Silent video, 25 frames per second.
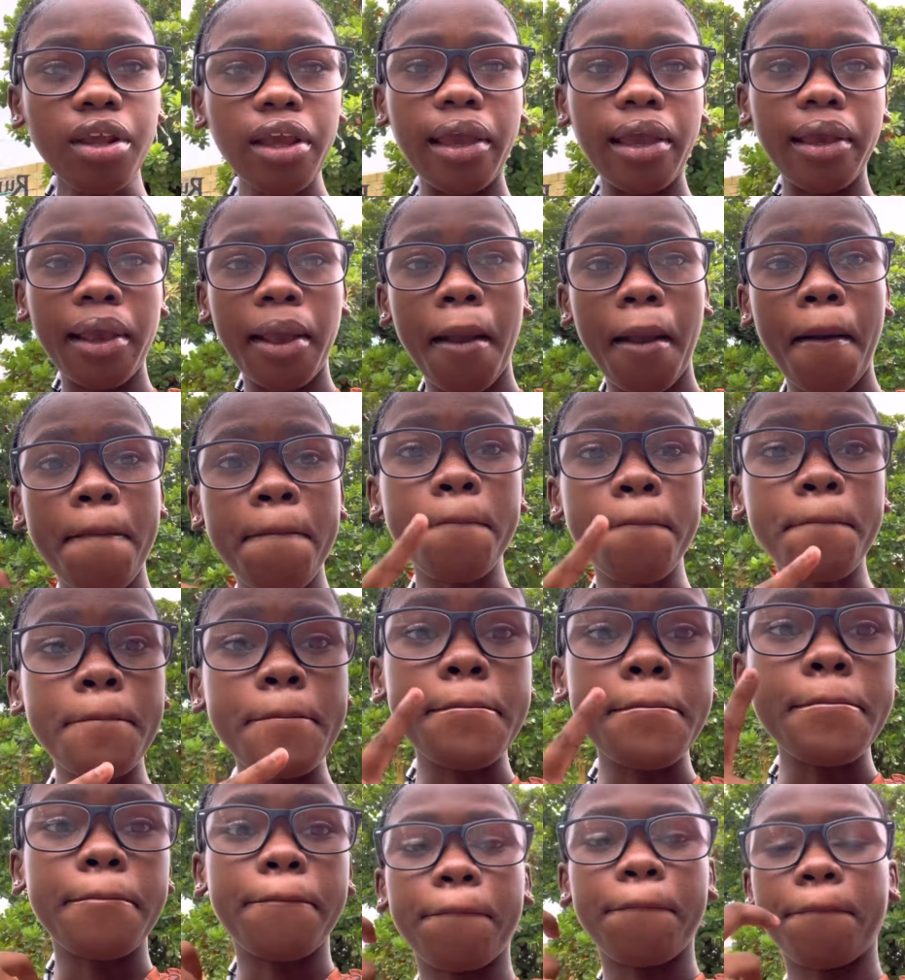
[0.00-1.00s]
yeah,
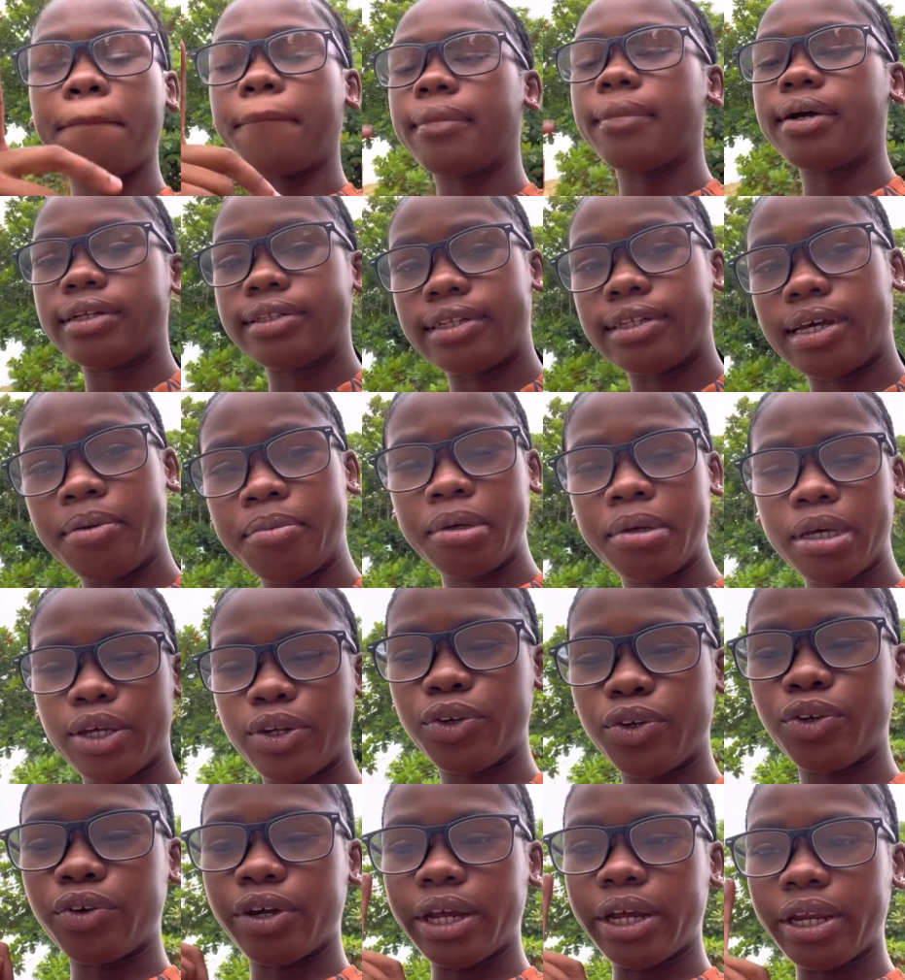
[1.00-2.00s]
that I'm gonna do
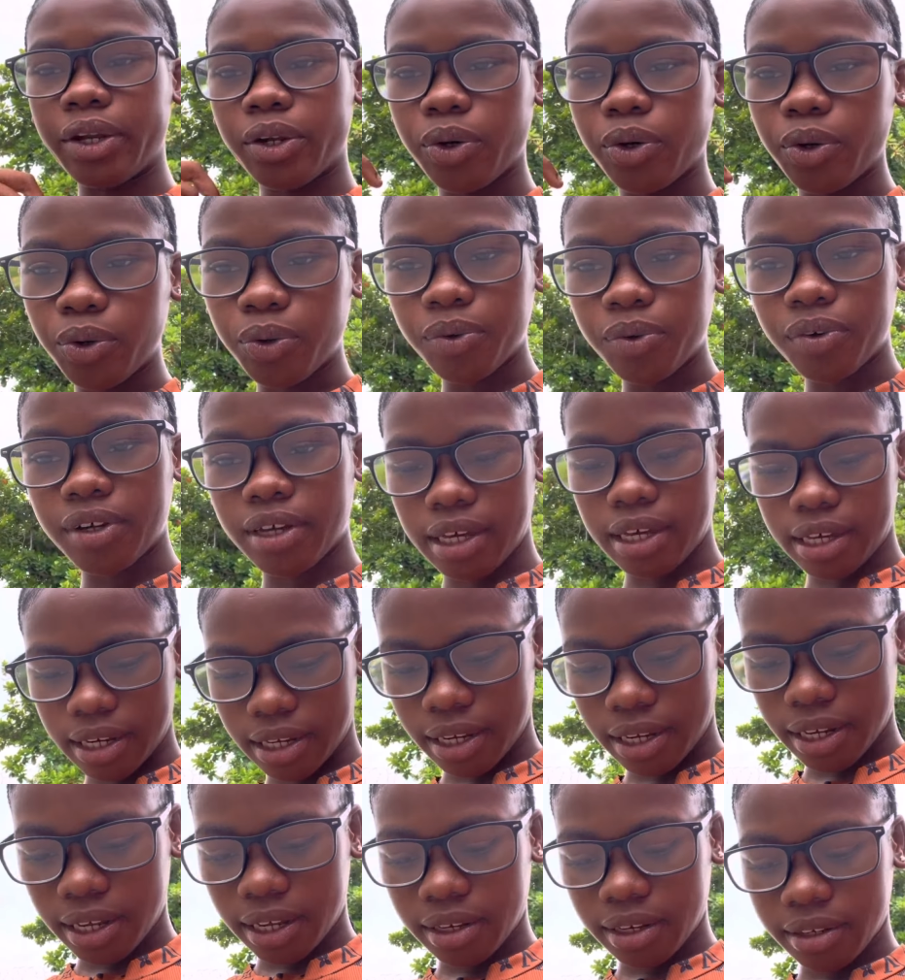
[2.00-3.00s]
right now, and
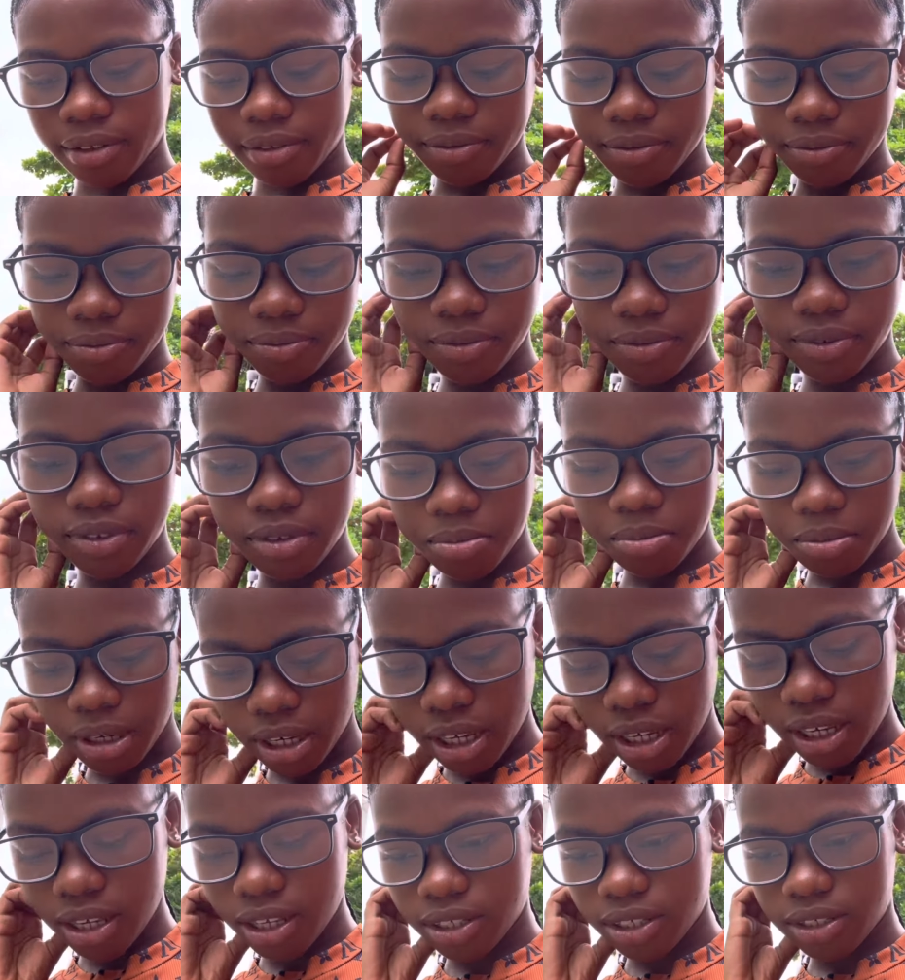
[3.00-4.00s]
then I'm gonna
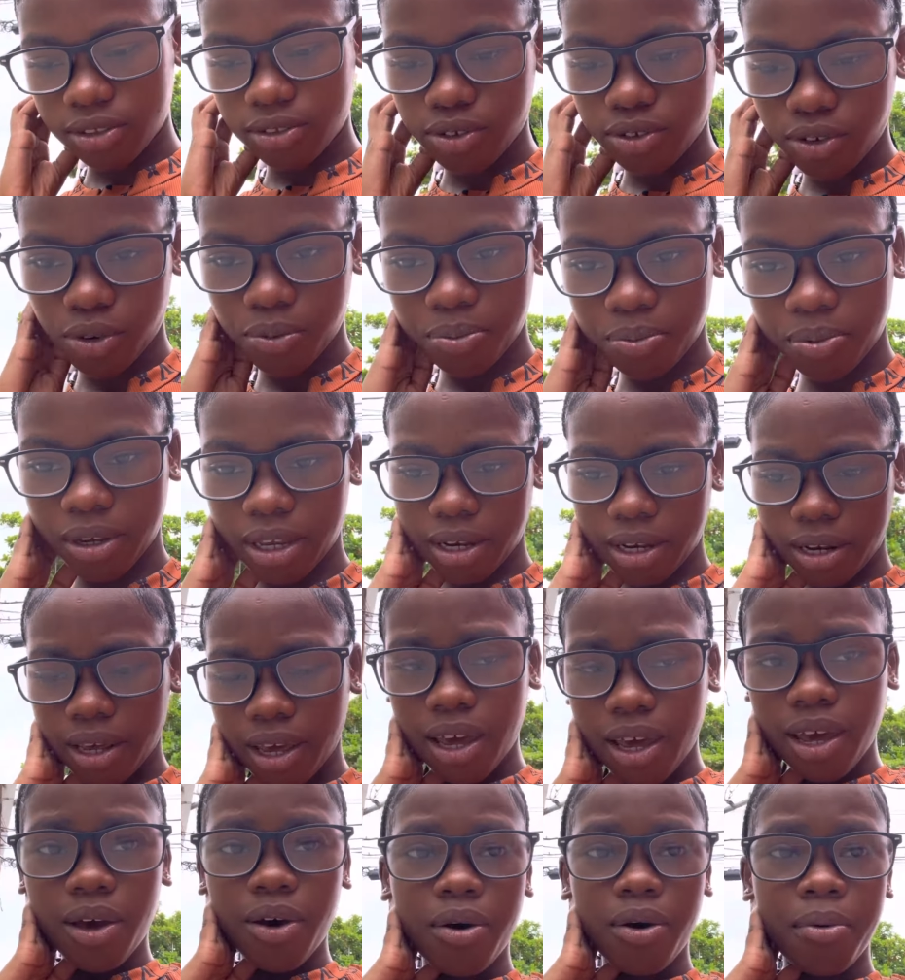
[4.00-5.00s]
eat tomorrow. But
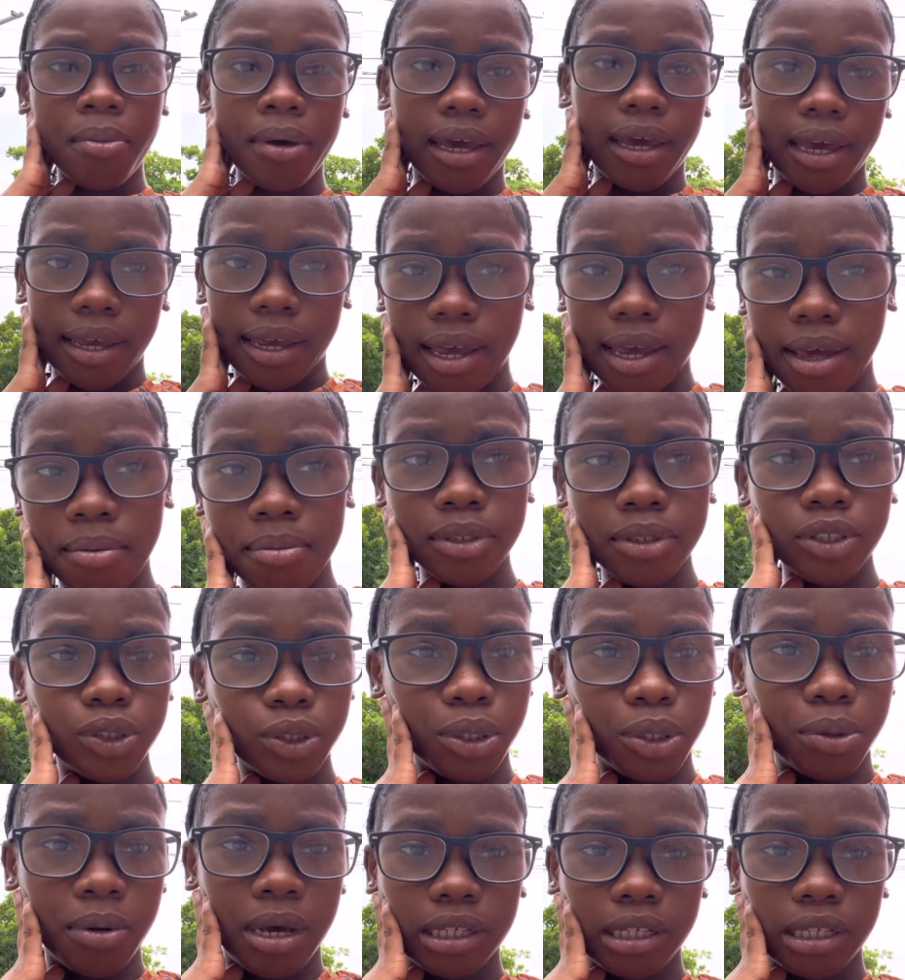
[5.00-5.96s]
oh my god, yeah, I'm gonna show you my